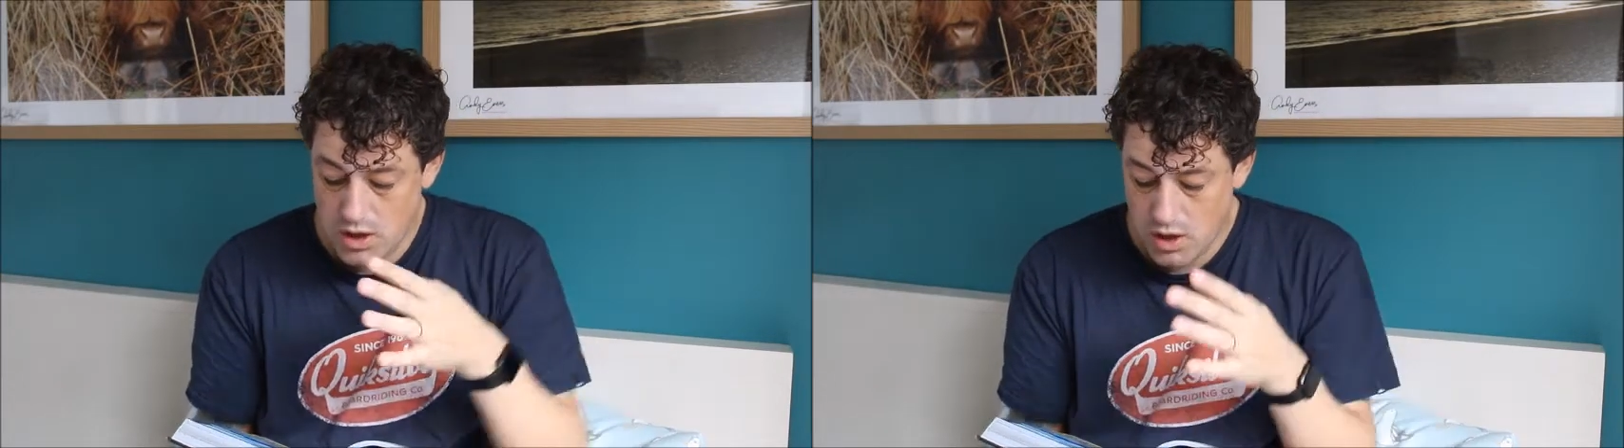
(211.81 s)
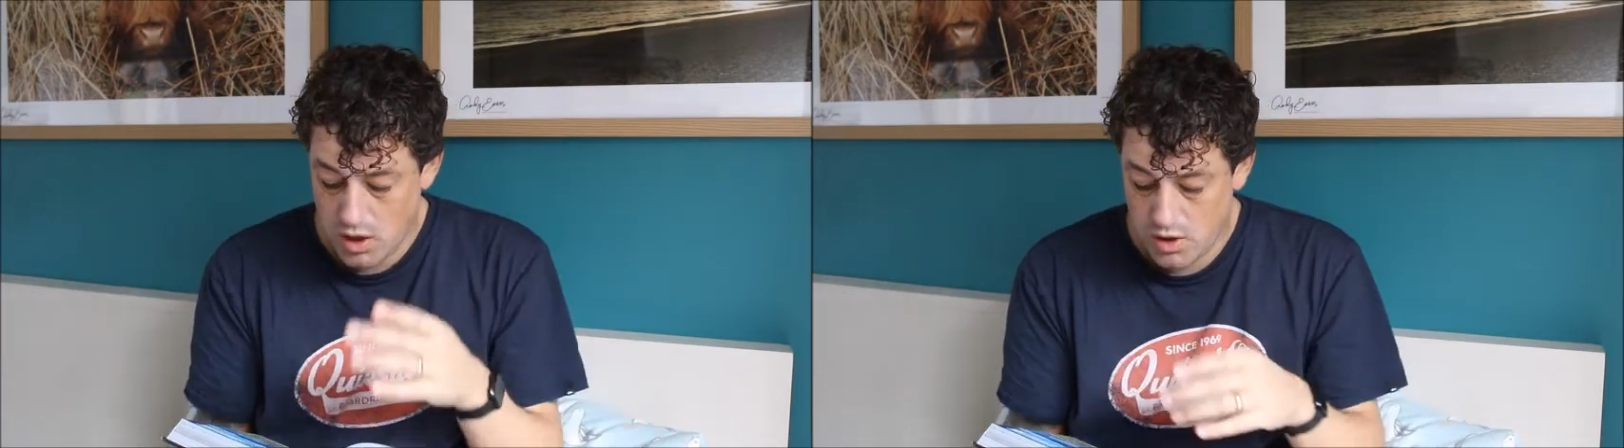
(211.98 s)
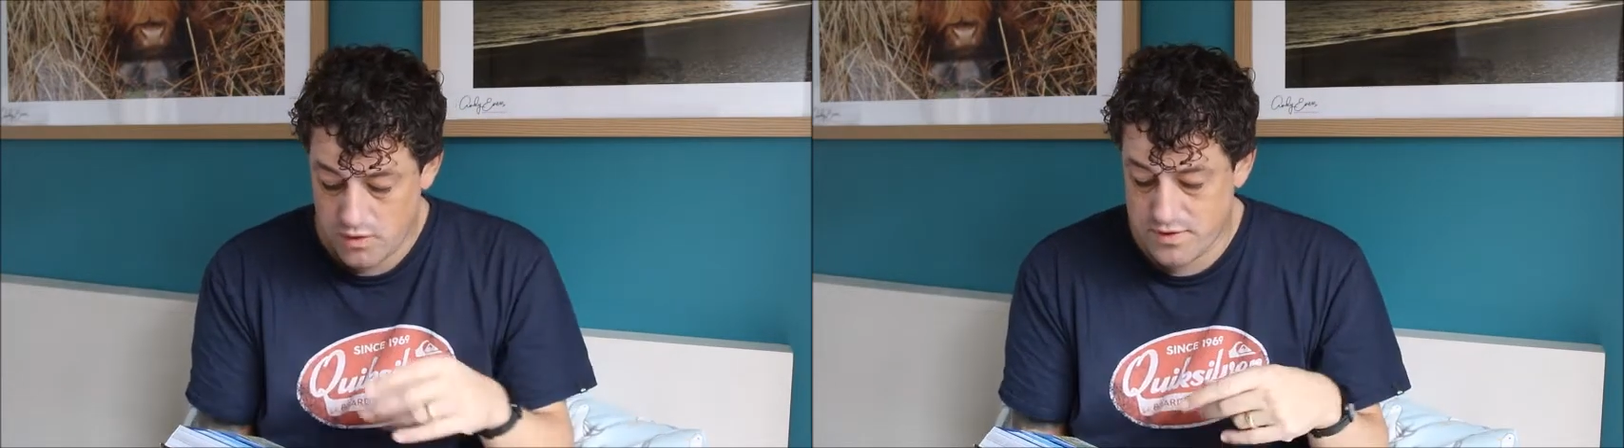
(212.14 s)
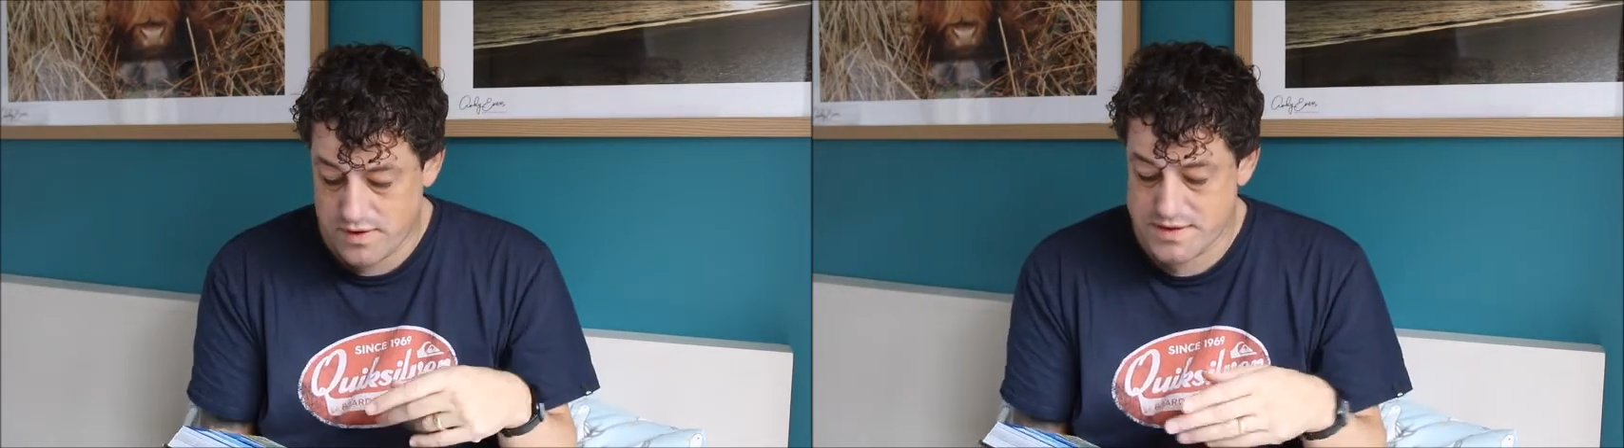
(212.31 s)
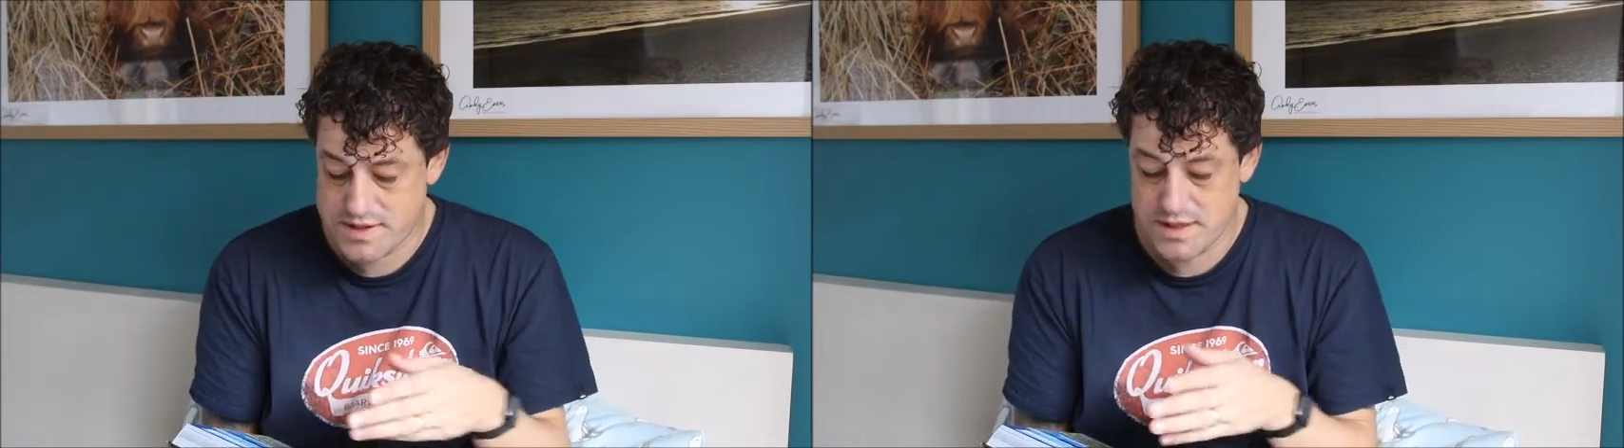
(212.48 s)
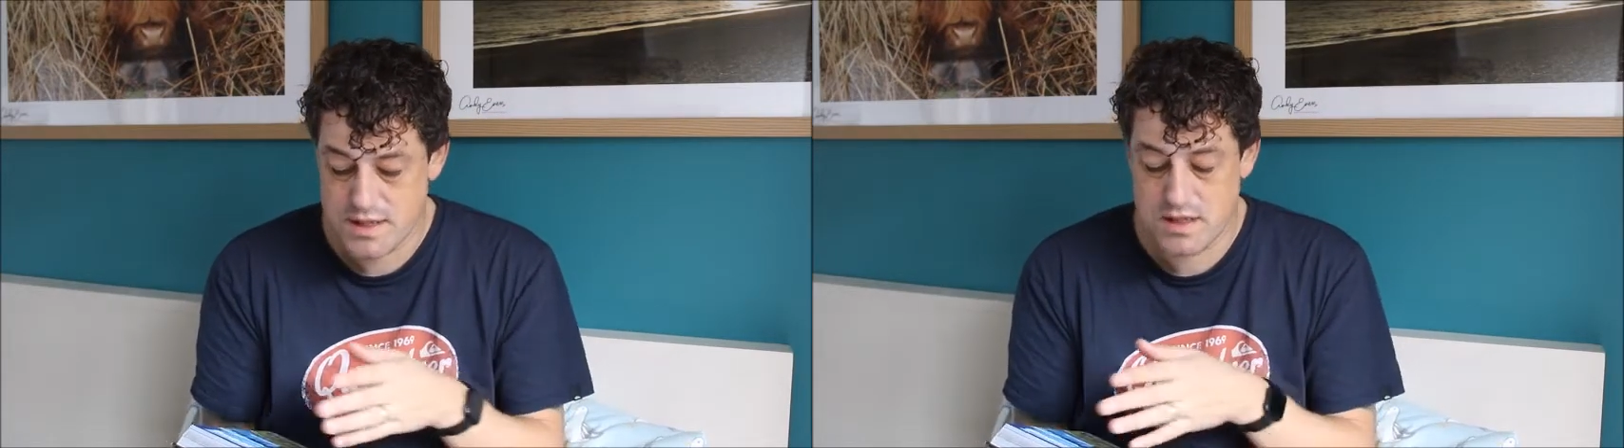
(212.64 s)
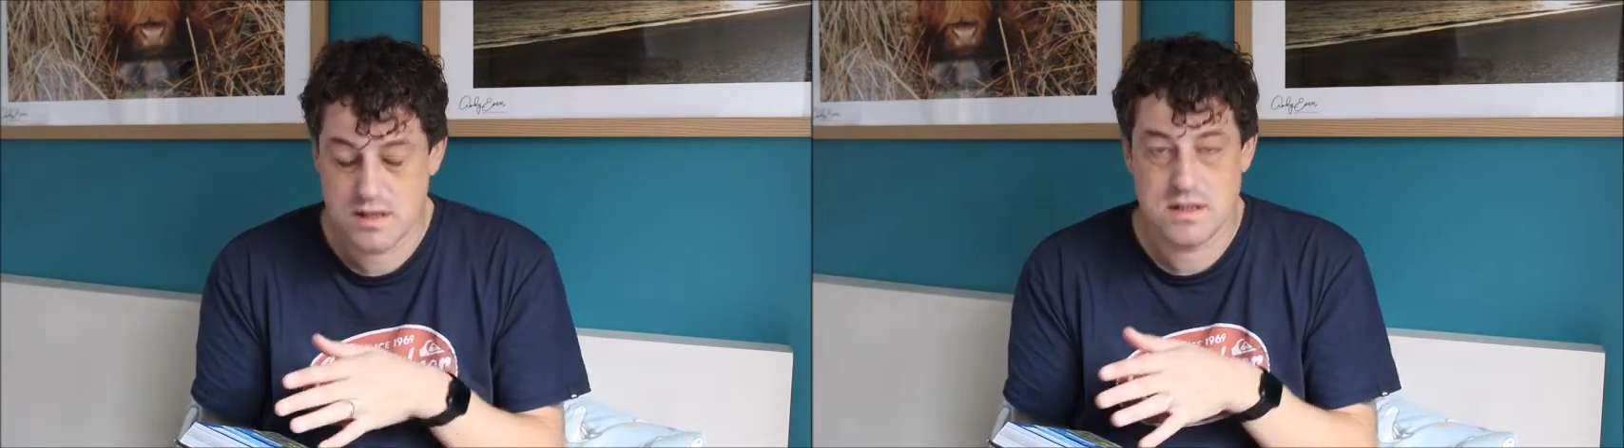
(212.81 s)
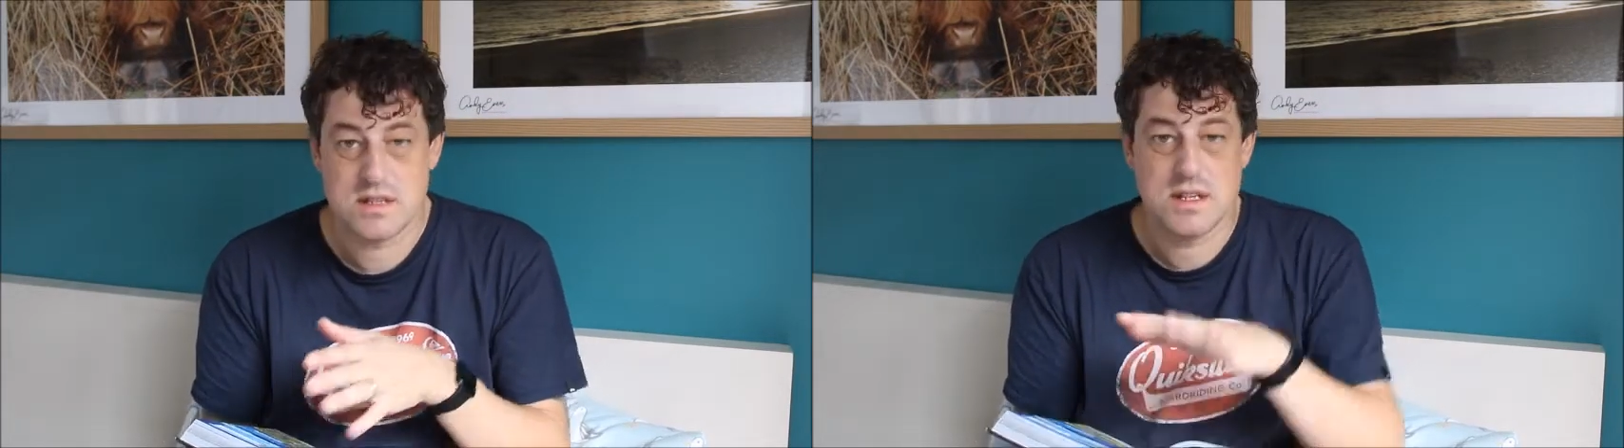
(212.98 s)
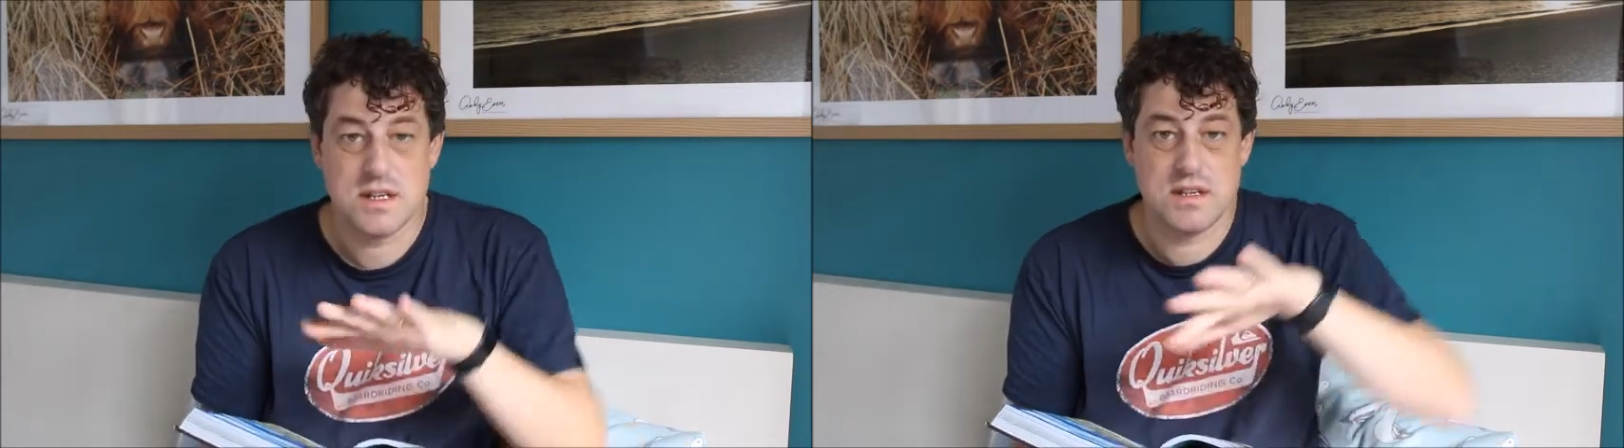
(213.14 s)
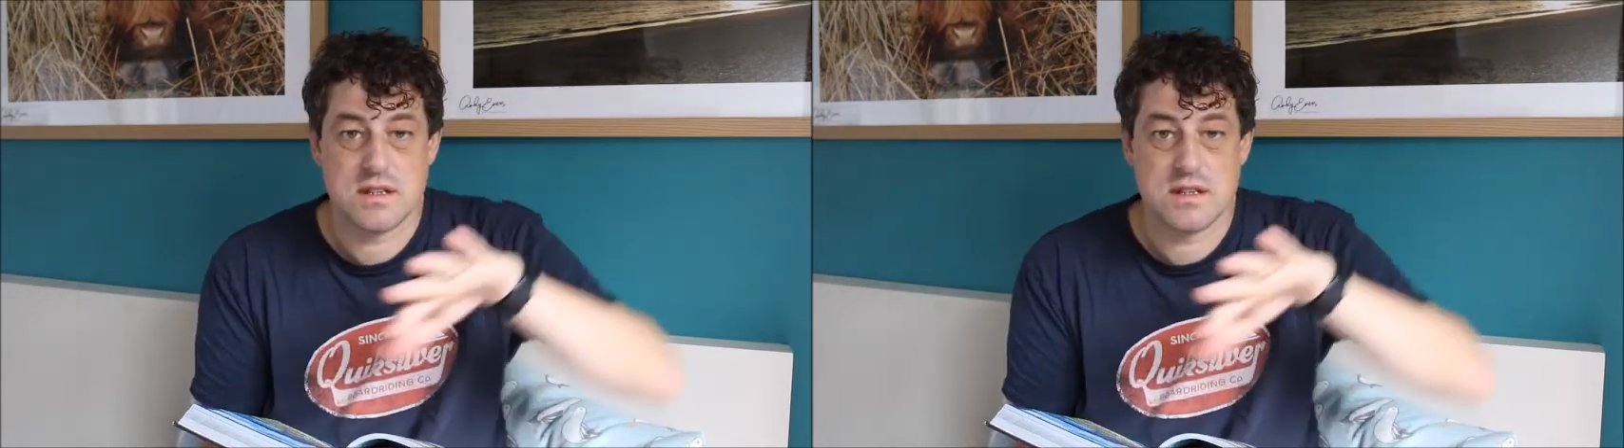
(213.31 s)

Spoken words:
of the sea. You see,